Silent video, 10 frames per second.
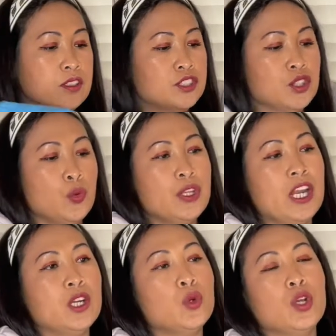So we
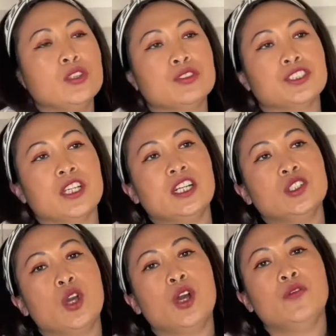are going to start
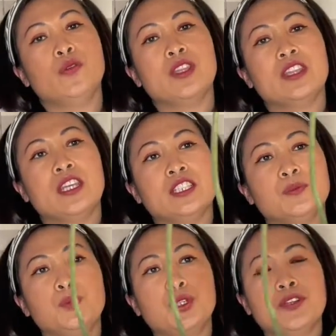off with this
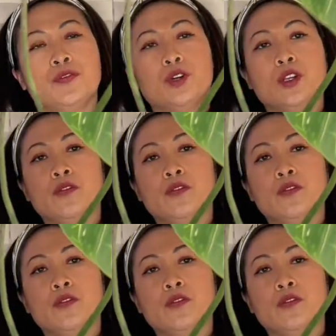beautiful